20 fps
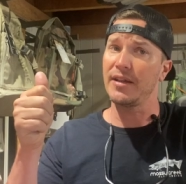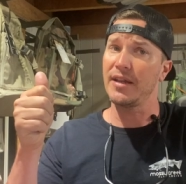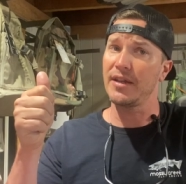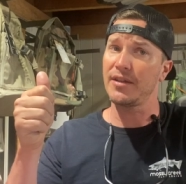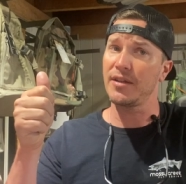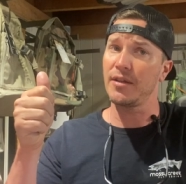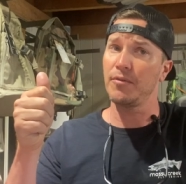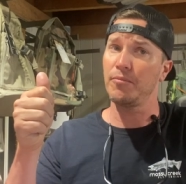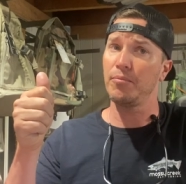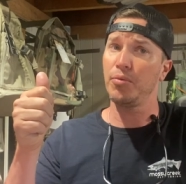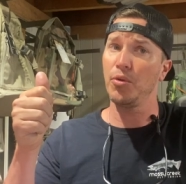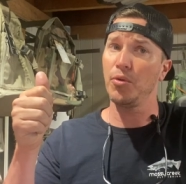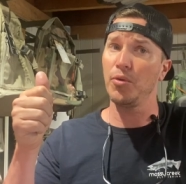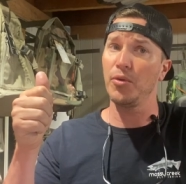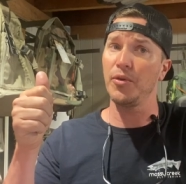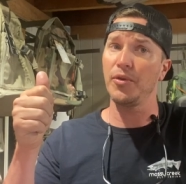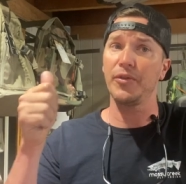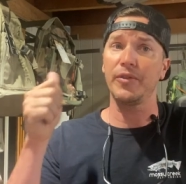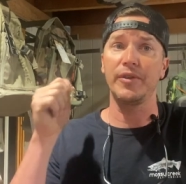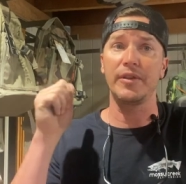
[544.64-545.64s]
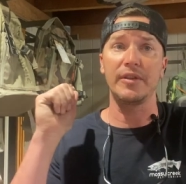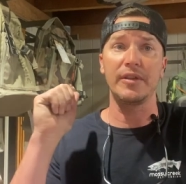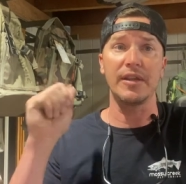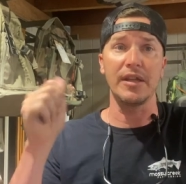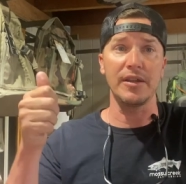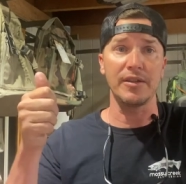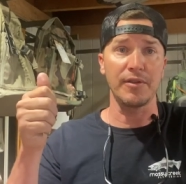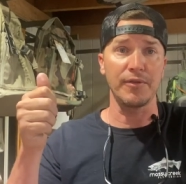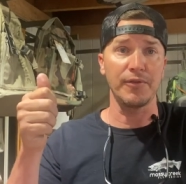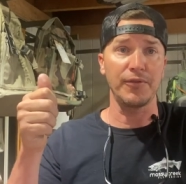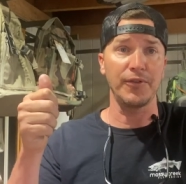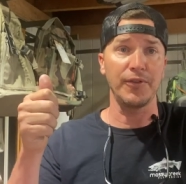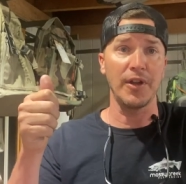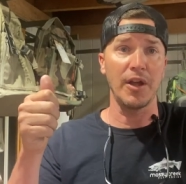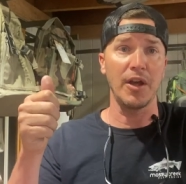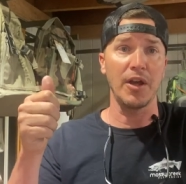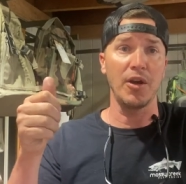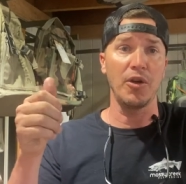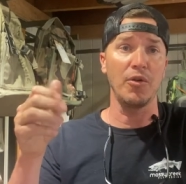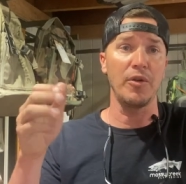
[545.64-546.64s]
decent pools, decent
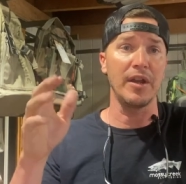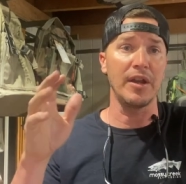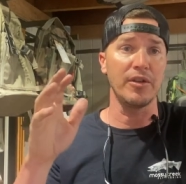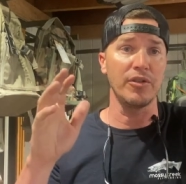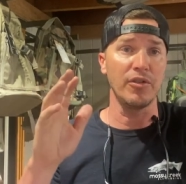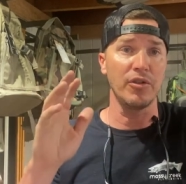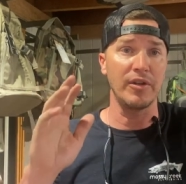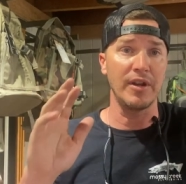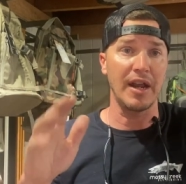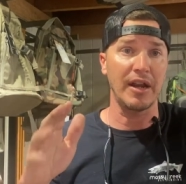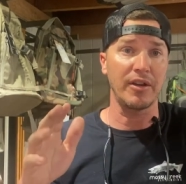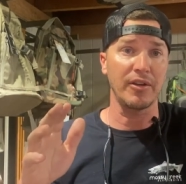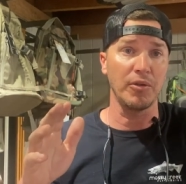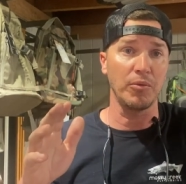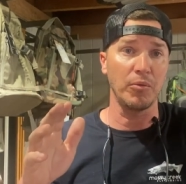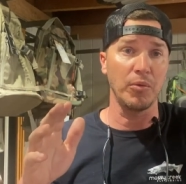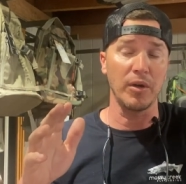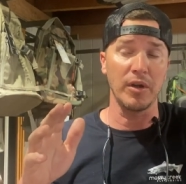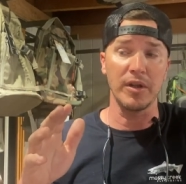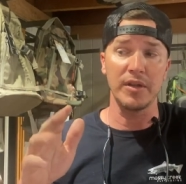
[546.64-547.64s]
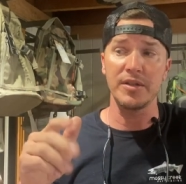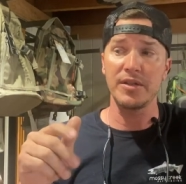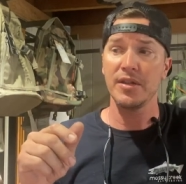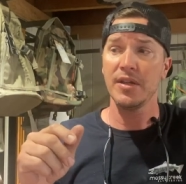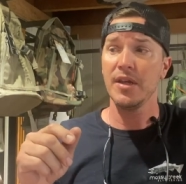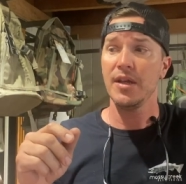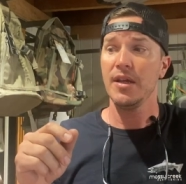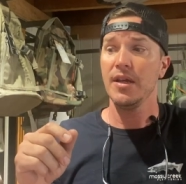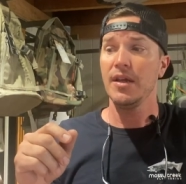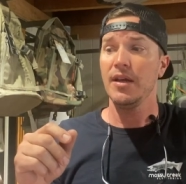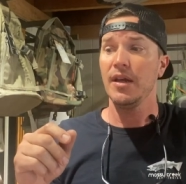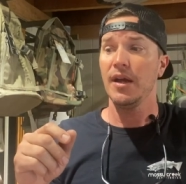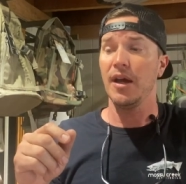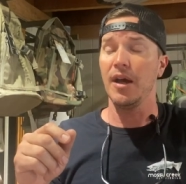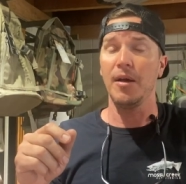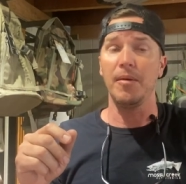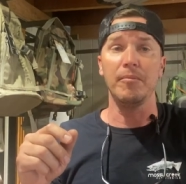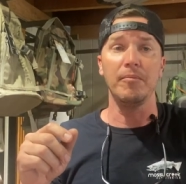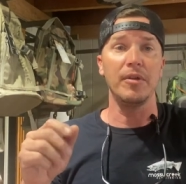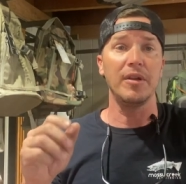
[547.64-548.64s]
flow in your neck of the woods,
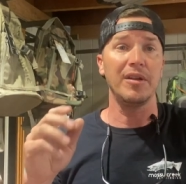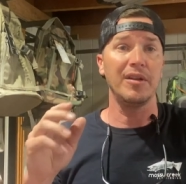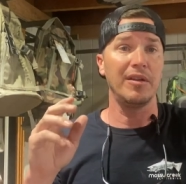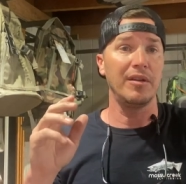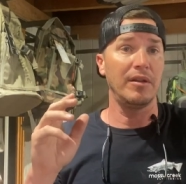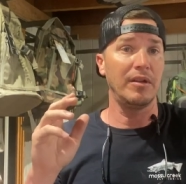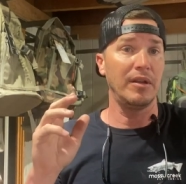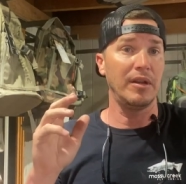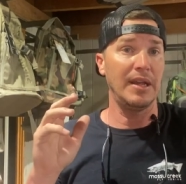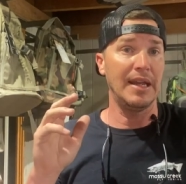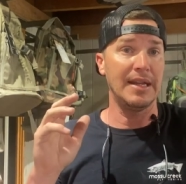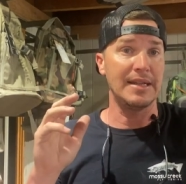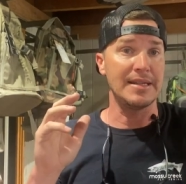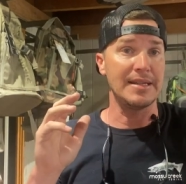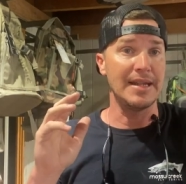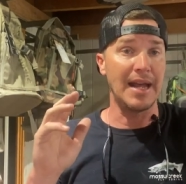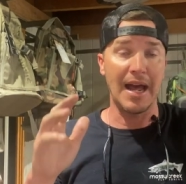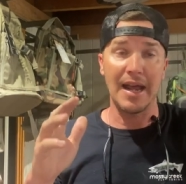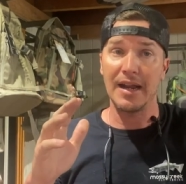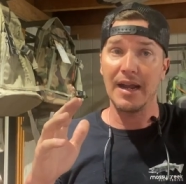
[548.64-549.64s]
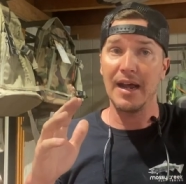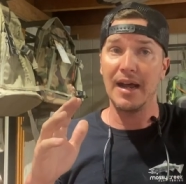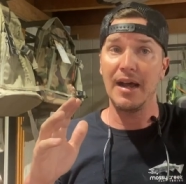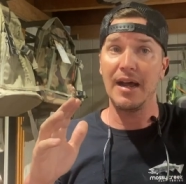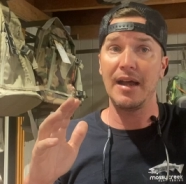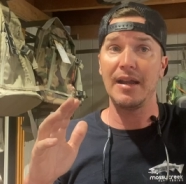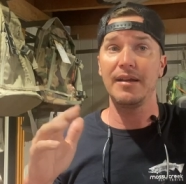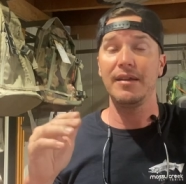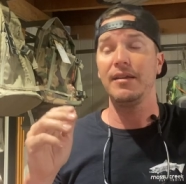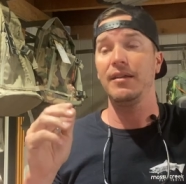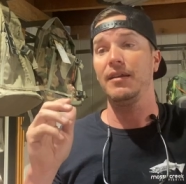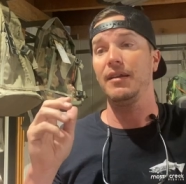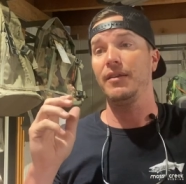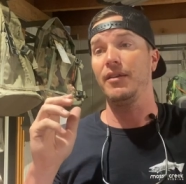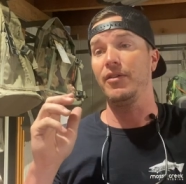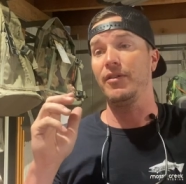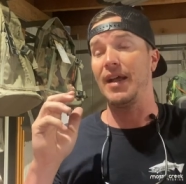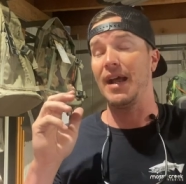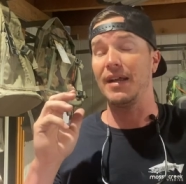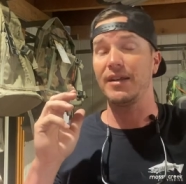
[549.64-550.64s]
um, it's not hot.
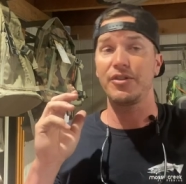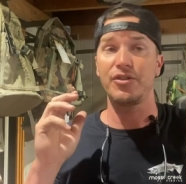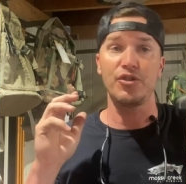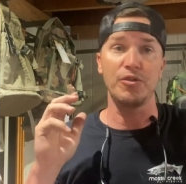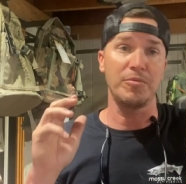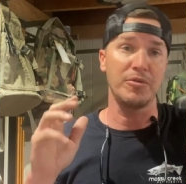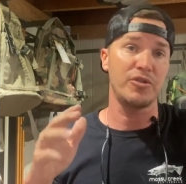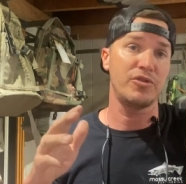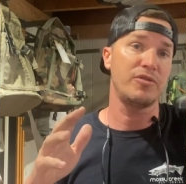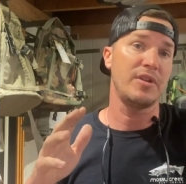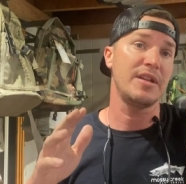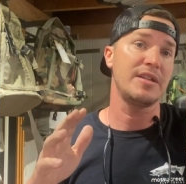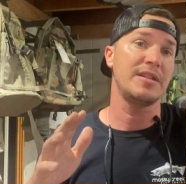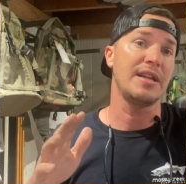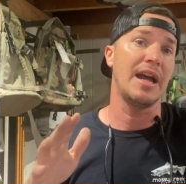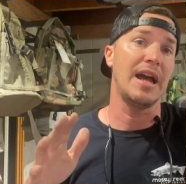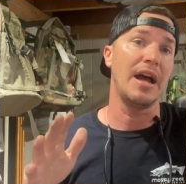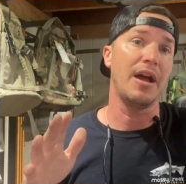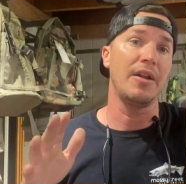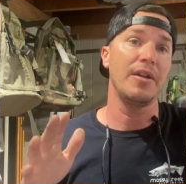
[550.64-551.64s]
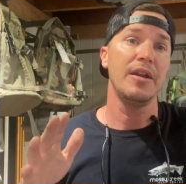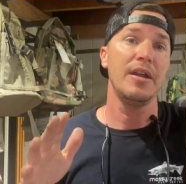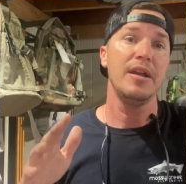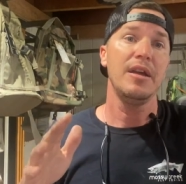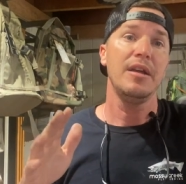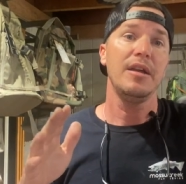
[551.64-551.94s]
They're not super stressed out.